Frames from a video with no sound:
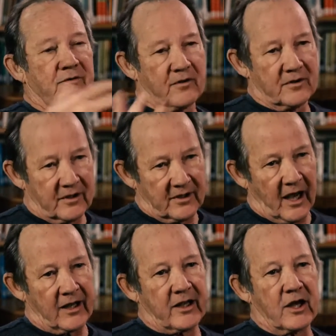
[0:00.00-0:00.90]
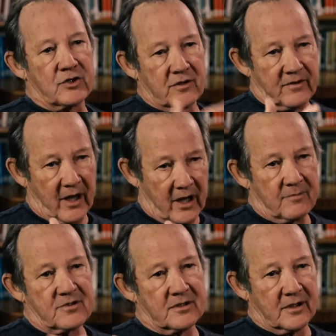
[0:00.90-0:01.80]
an allocation of
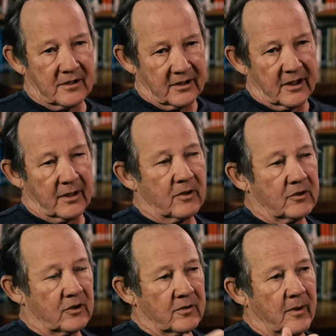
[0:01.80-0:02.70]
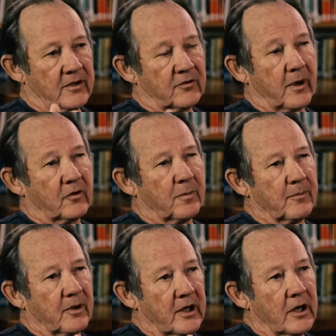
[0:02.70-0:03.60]
names and the domain space.
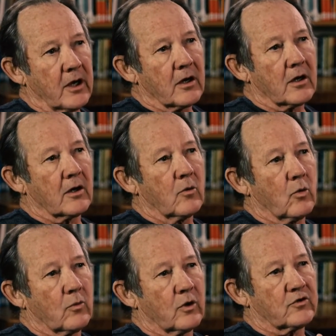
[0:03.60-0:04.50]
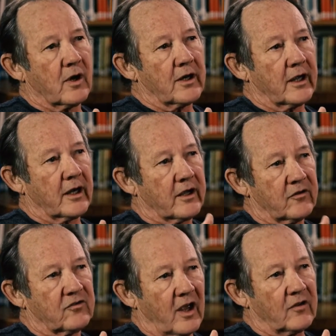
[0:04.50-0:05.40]
Right. But here we're trying to get a
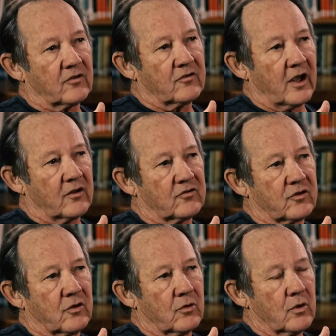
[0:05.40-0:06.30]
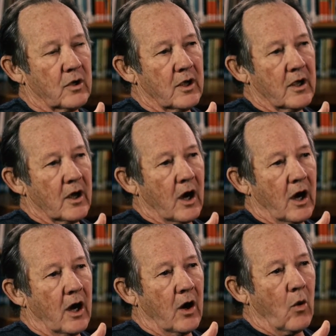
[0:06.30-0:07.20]
consensus as to
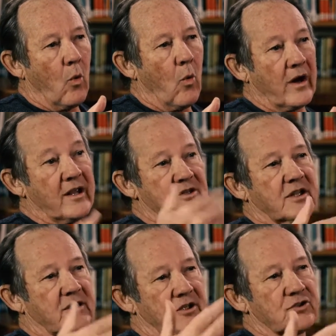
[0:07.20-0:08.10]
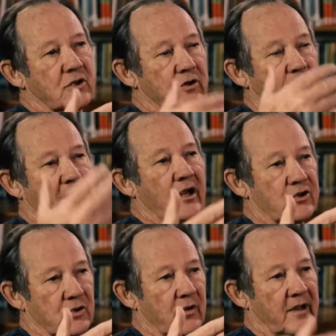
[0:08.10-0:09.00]
what is a digital
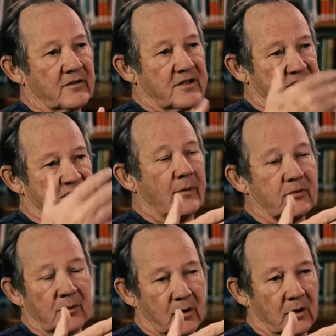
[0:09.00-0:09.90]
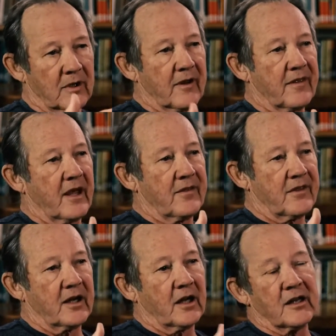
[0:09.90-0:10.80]
credential that is acceptable that
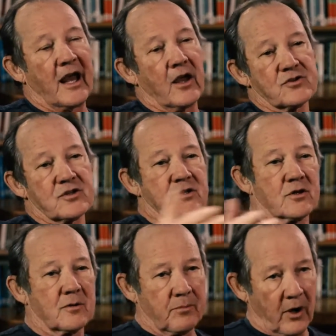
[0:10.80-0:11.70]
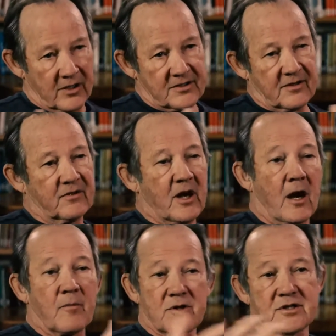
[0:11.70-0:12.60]
then allows certain parts of
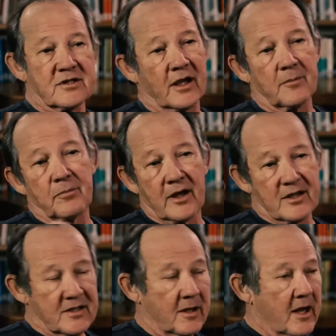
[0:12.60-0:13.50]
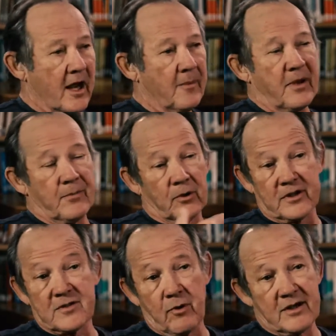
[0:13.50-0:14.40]
commerce to take place and people to
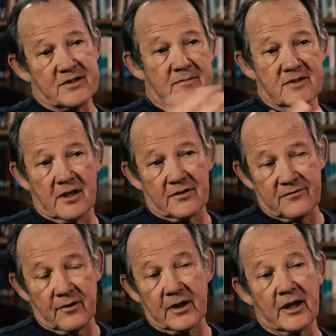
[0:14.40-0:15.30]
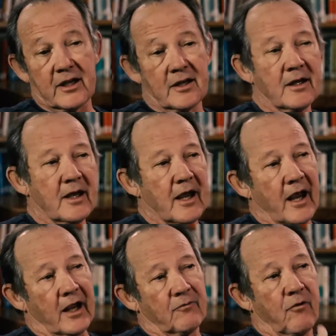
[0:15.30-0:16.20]
express themselves freely
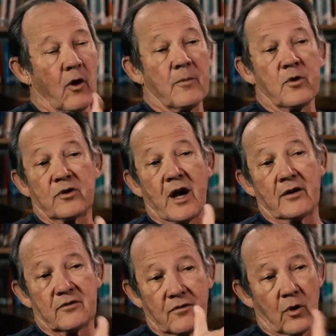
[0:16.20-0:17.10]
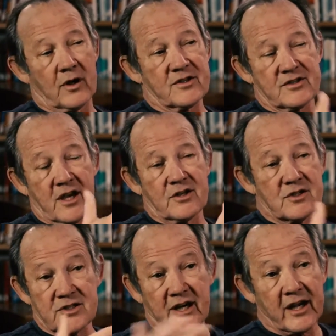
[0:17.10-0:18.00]
and form new kinds of
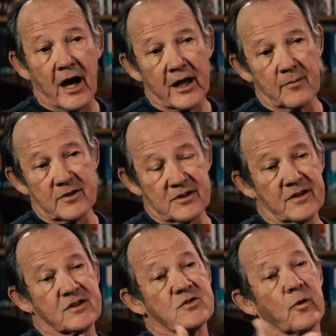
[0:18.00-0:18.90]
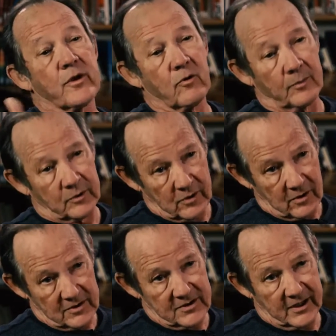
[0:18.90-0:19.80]
organizations and economies. And this is where the
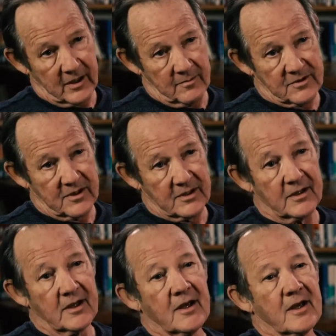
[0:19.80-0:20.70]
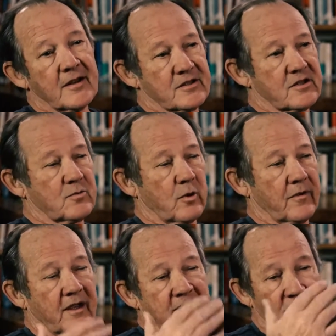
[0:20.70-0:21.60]
cryptocurrency comes in. This is
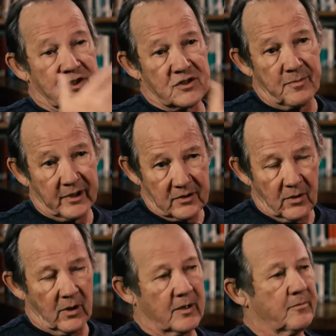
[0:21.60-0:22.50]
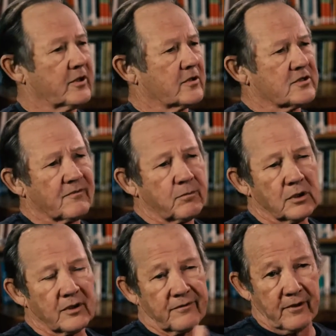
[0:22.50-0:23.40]
where not just Bitcoin, but there's a
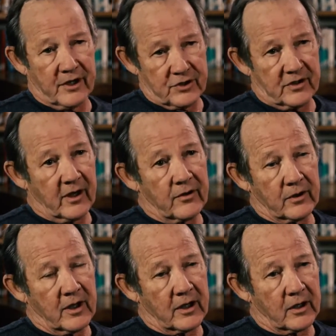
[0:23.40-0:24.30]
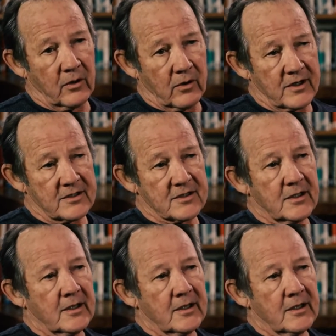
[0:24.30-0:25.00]
proliferation of other kind of coins.